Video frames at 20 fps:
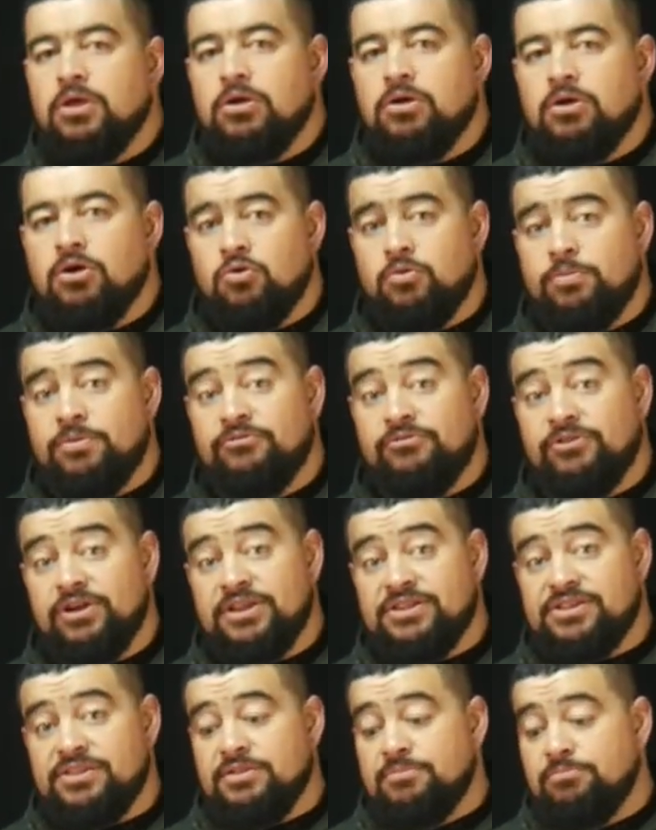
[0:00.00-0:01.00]
who will be
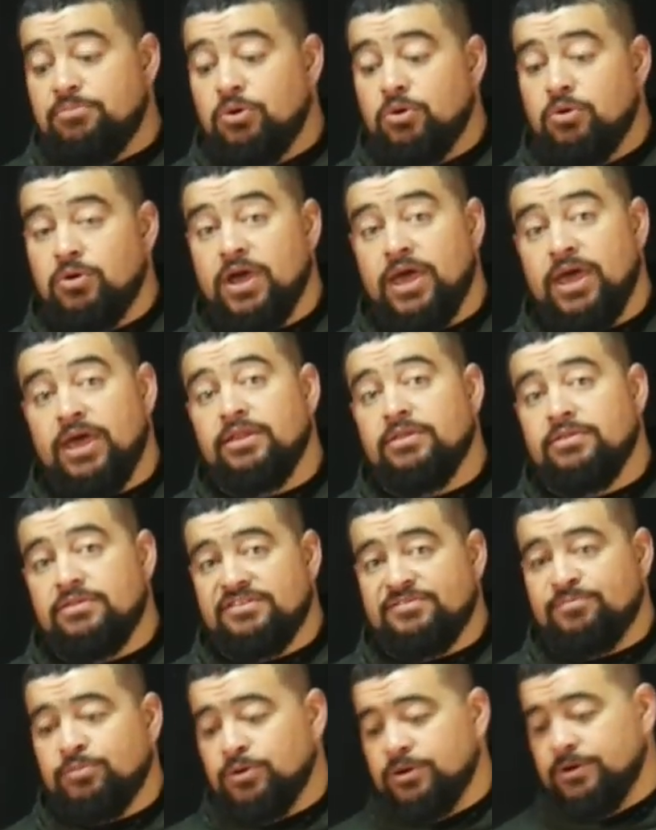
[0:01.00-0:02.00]
releasing the ball at
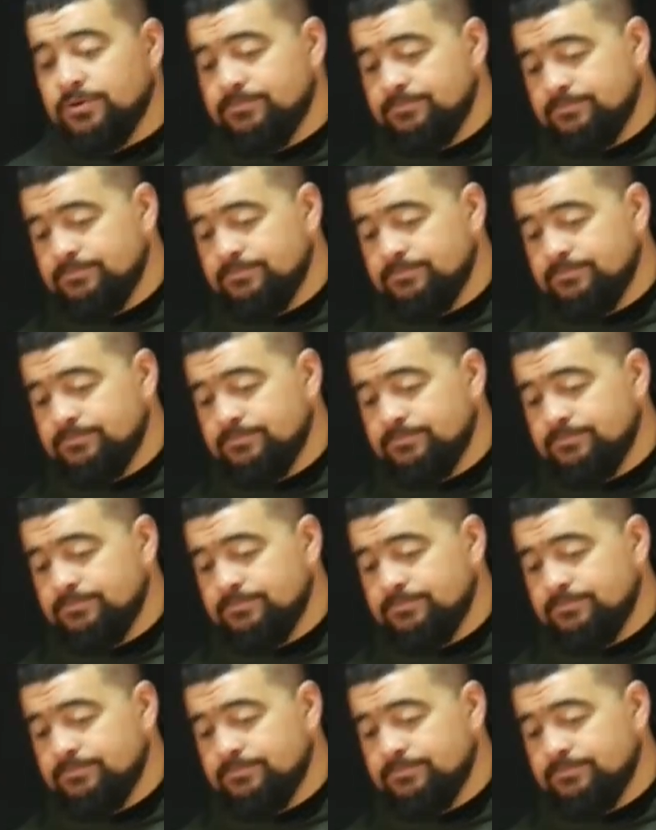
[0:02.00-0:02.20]
this point.